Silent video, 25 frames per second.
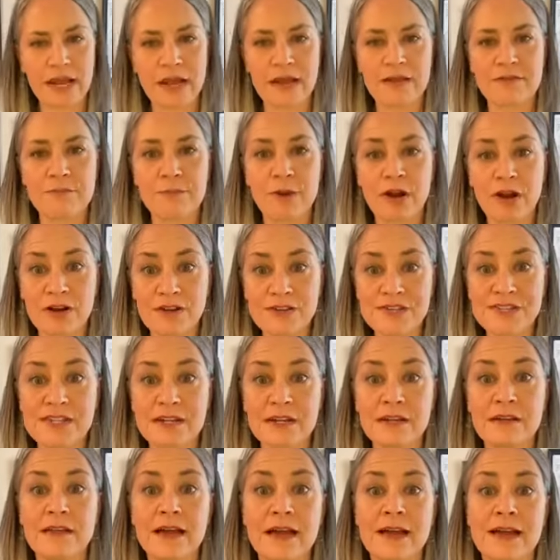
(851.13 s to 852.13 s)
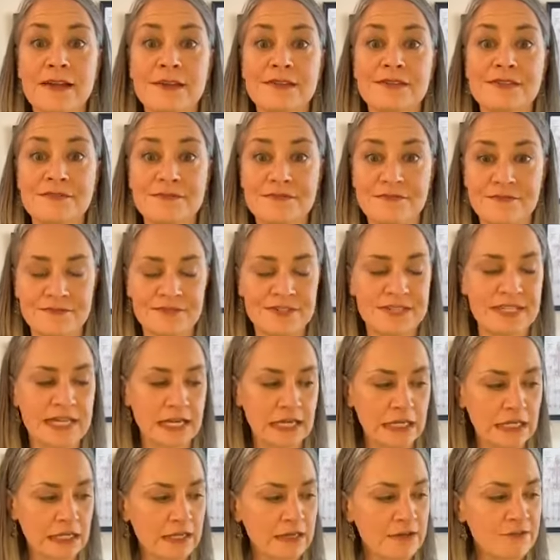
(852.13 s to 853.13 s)
a personalized
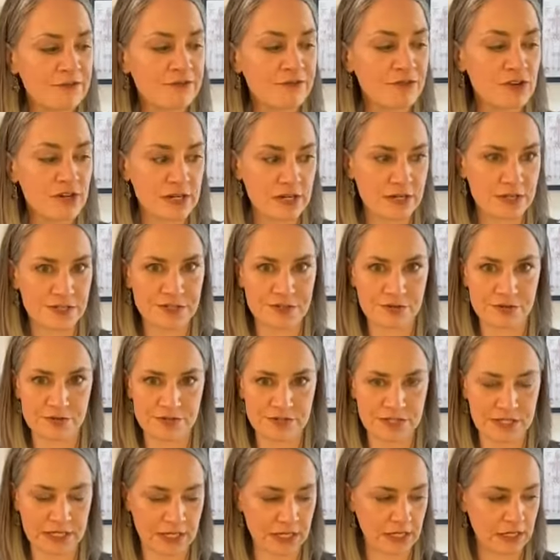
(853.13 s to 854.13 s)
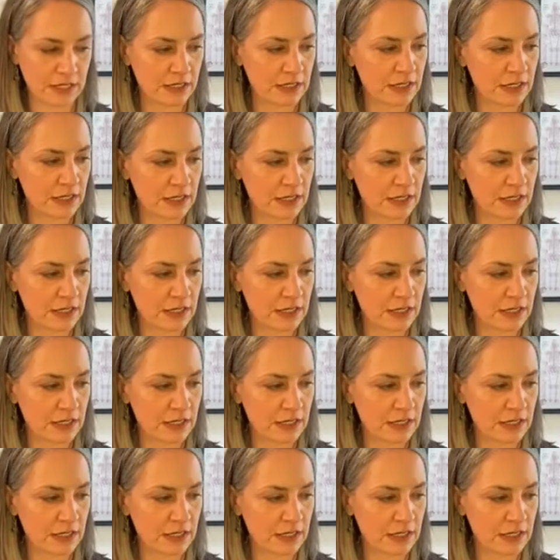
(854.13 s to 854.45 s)
daily footness routine.